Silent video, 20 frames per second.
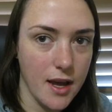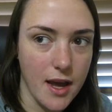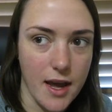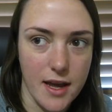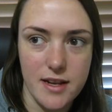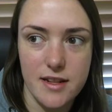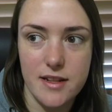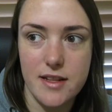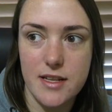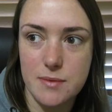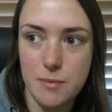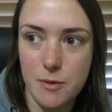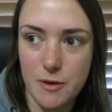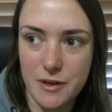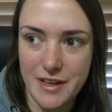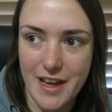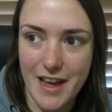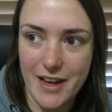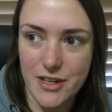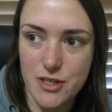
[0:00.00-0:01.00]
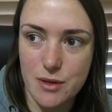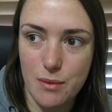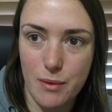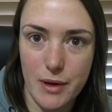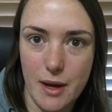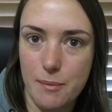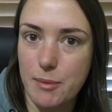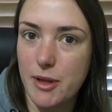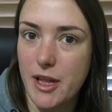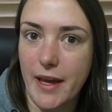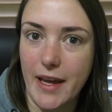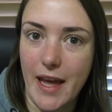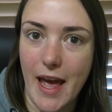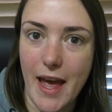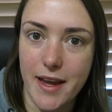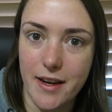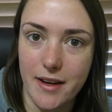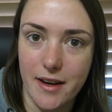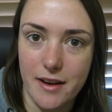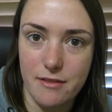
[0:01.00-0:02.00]
And this morning I actually woke up at like
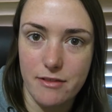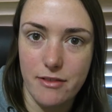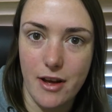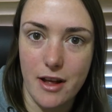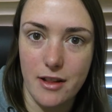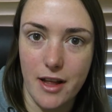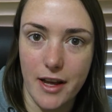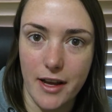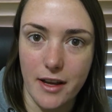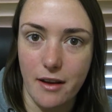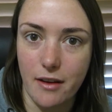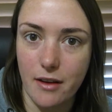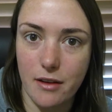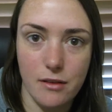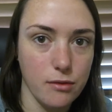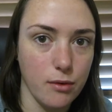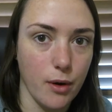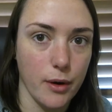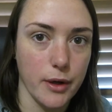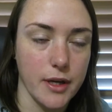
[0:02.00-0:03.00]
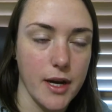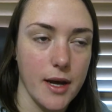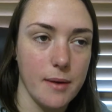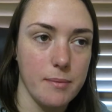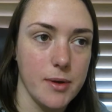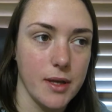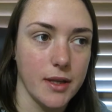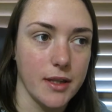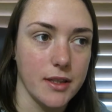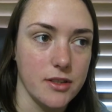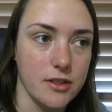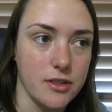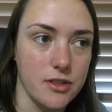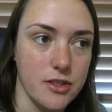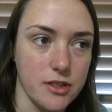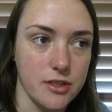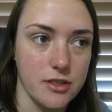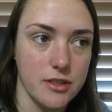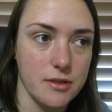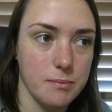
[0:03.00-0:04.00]
8 and felt like I could have woken up and
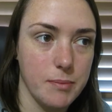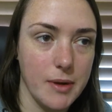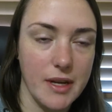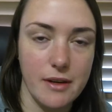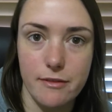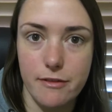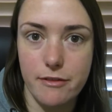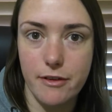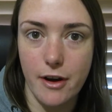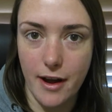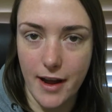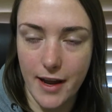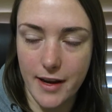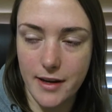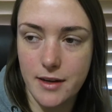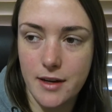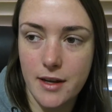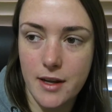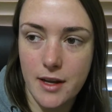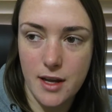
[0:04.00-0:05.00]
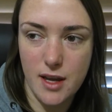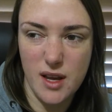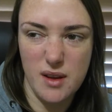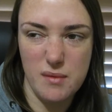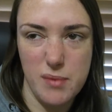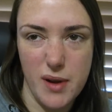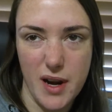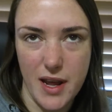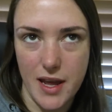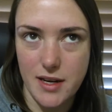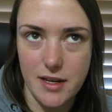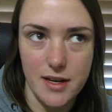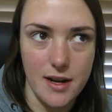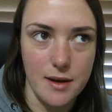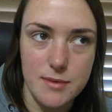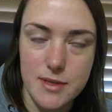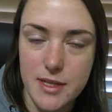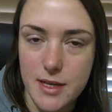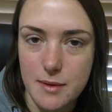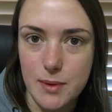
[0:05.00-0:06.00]
just been fine, but I ended
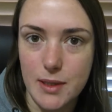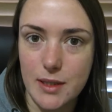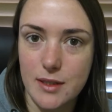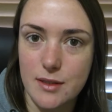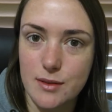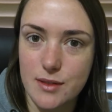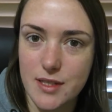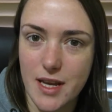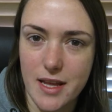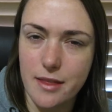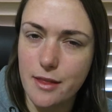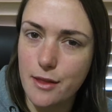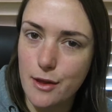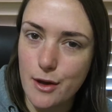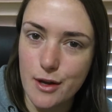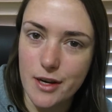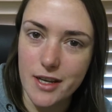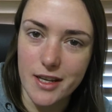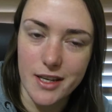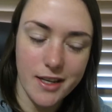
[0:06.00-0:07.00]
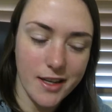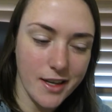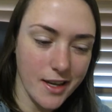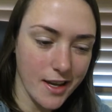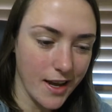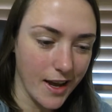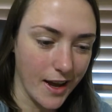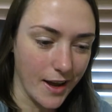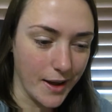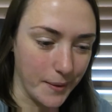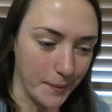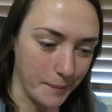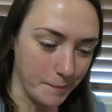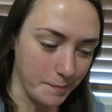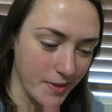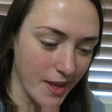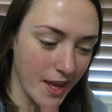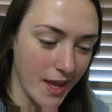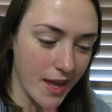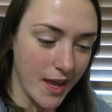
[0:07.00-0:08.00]
up sleeping till 10:30.
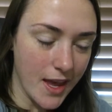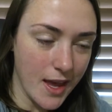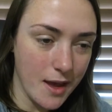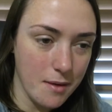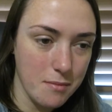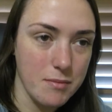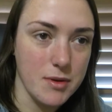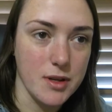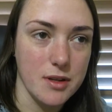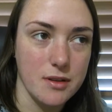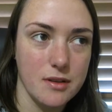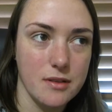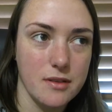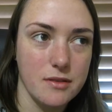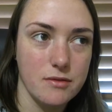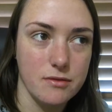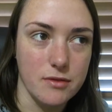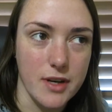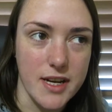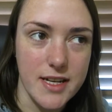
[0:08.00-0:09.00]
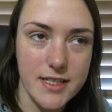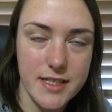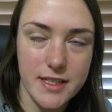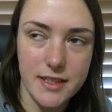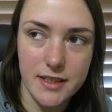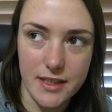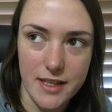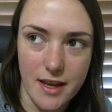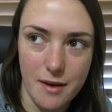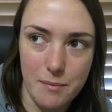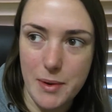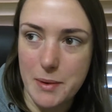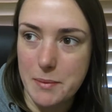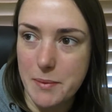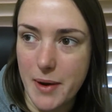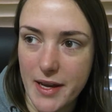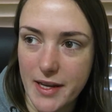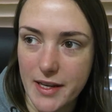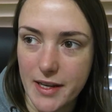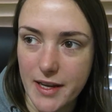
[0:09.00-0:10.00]
But recently I've been
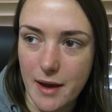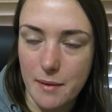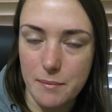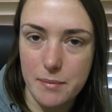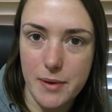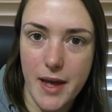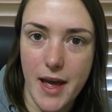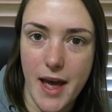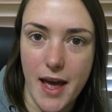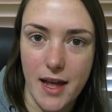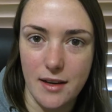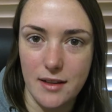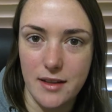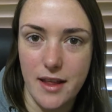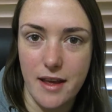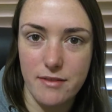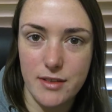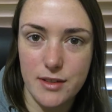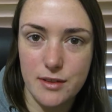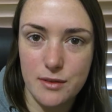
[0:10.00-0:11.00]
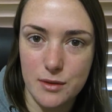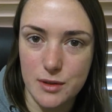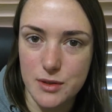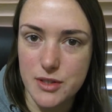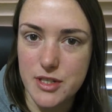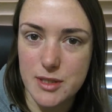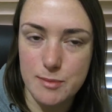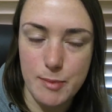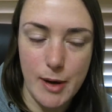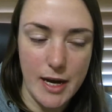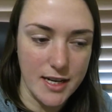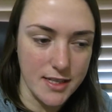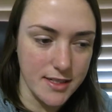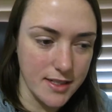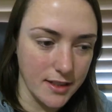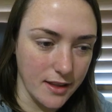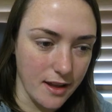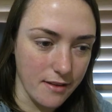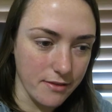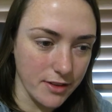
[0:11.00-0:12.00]
waking up at 11 or just
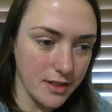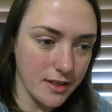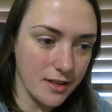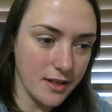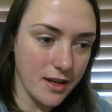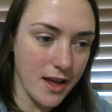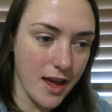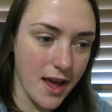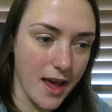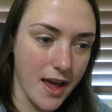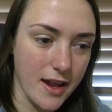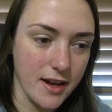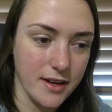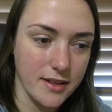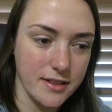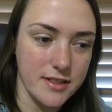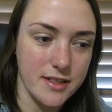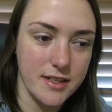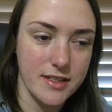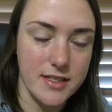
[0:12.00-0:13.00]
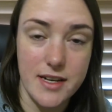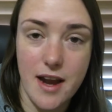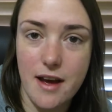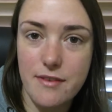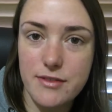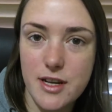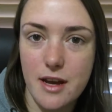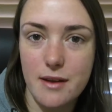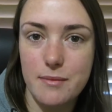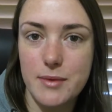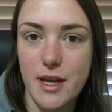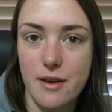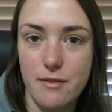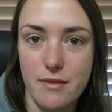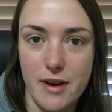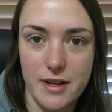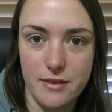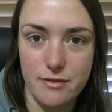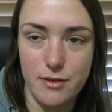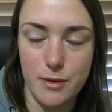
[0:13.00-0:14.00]
past 11, and it's enough time to get
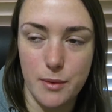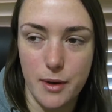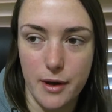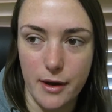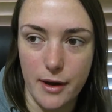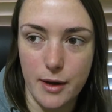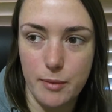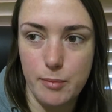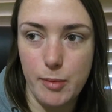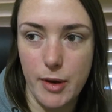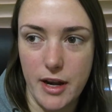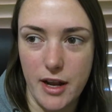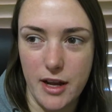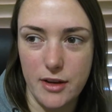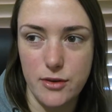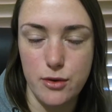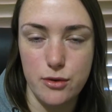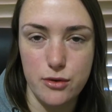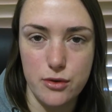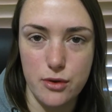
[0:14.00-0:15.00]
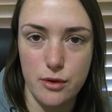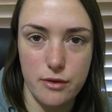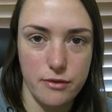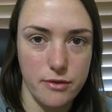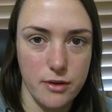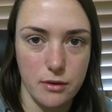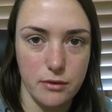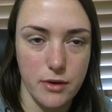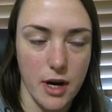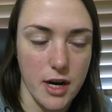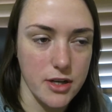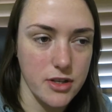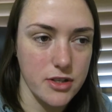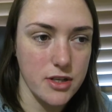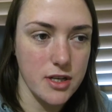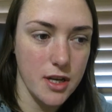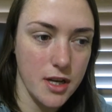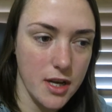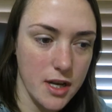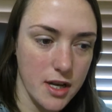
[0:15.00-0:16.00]
ready for work, but I do sort of feel
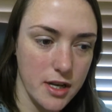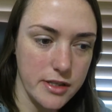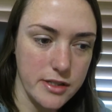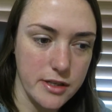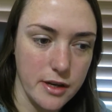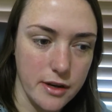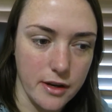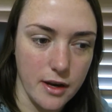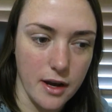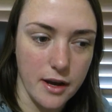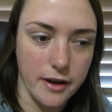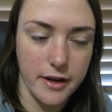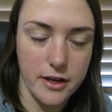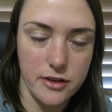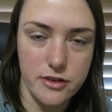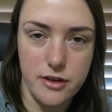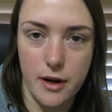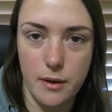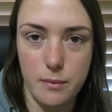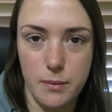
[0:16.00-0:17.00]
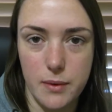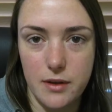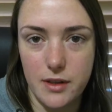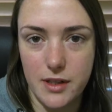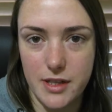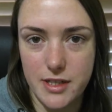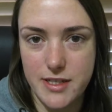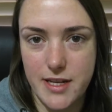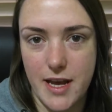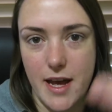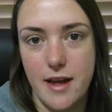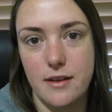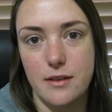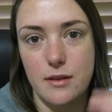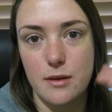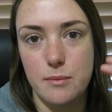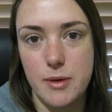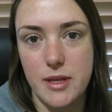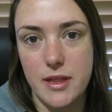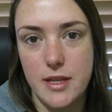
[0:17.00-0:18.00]
rushed. So I'm going to try to whittle it down a
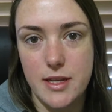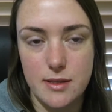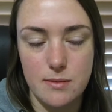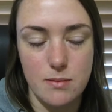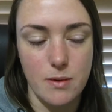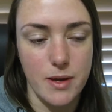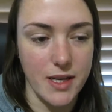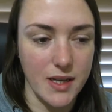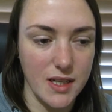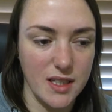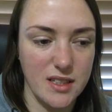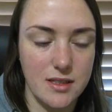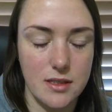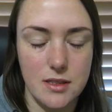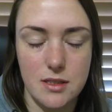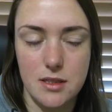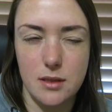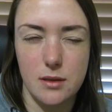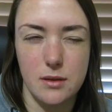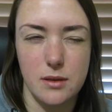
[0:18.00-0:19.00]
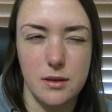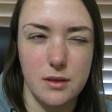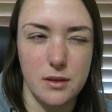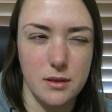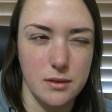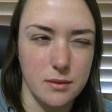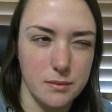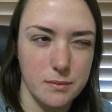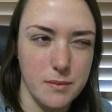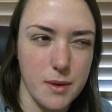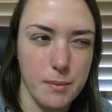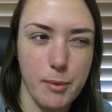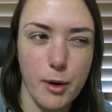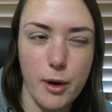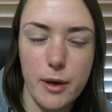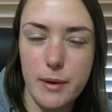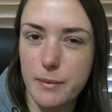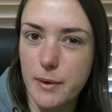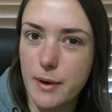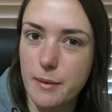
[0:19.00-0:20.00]
little bit this week, to the
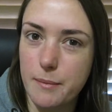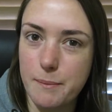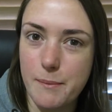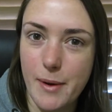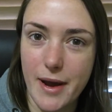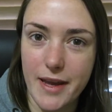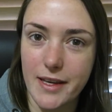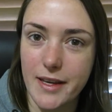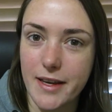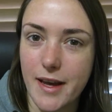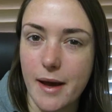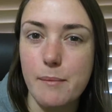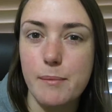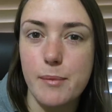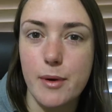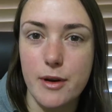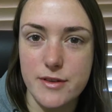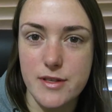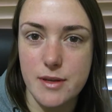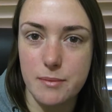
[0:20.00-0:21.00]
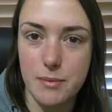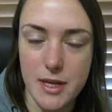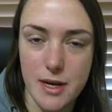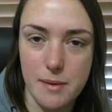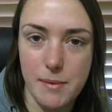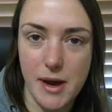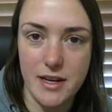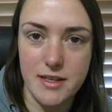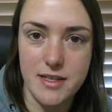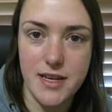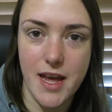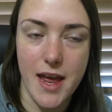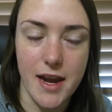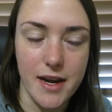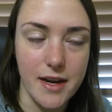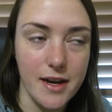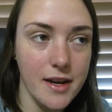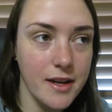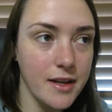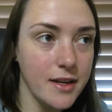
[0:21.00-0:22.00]
point where I'm waking up possibly at about
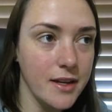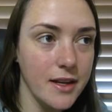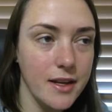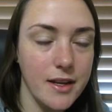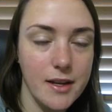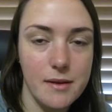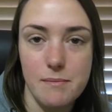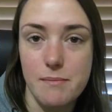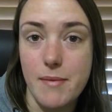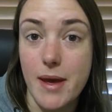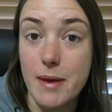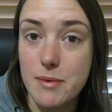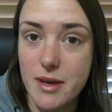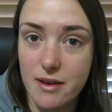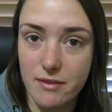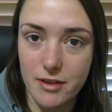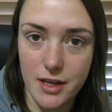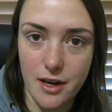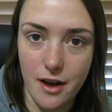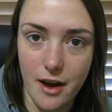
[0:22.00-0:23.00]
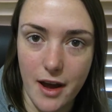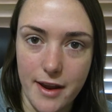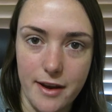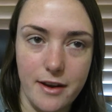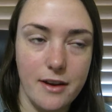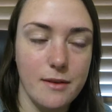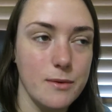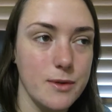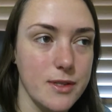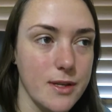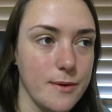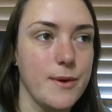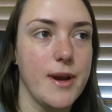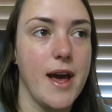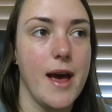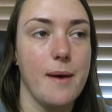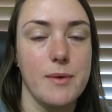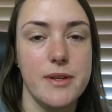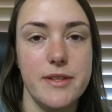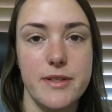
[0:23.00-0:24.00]
10, maybe even 9. We'll see what
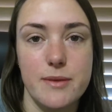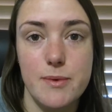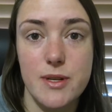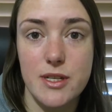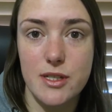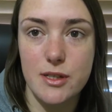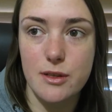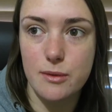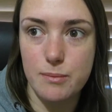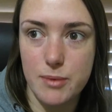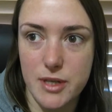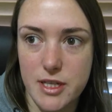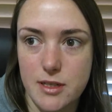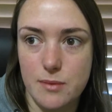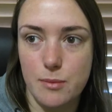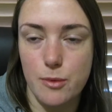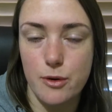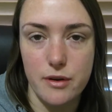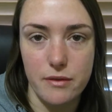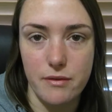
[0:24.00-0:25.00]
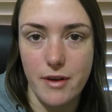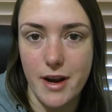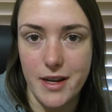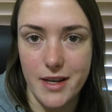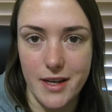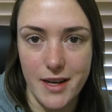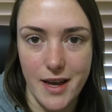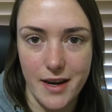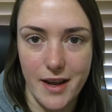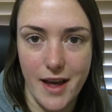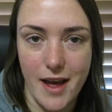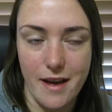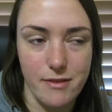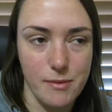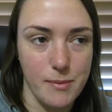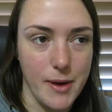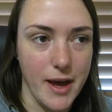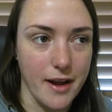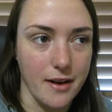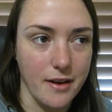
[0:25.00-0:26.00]
happens. But it's good because I'm already ready and I have
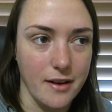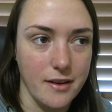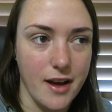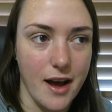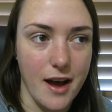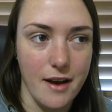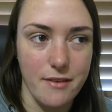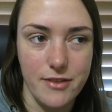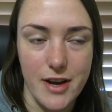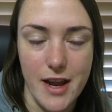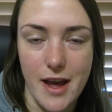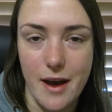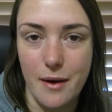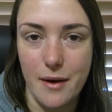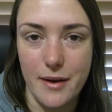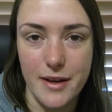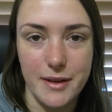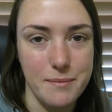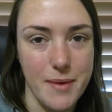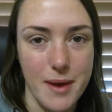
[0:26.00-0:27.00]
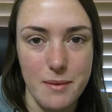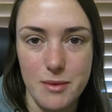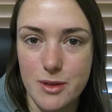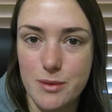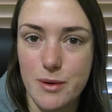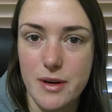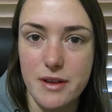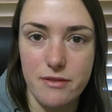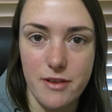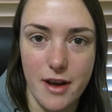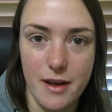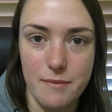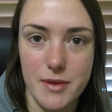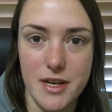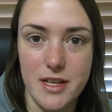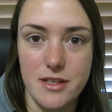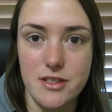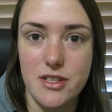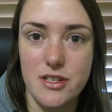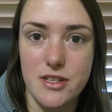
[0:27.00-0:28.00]
about half an hour, maybe 25
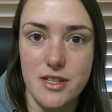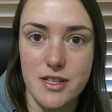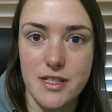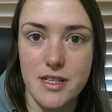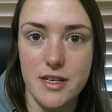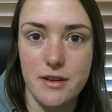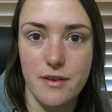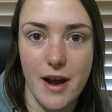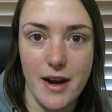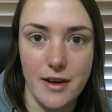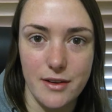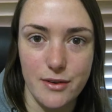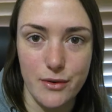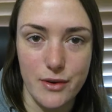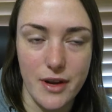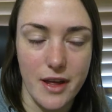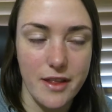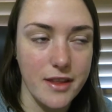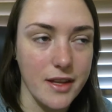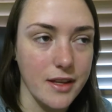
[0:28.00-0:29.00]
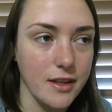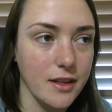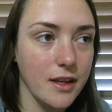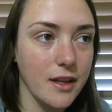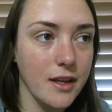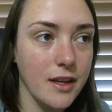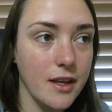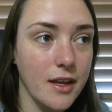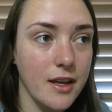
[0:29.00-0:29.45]
minutes to just sit around and do nothing.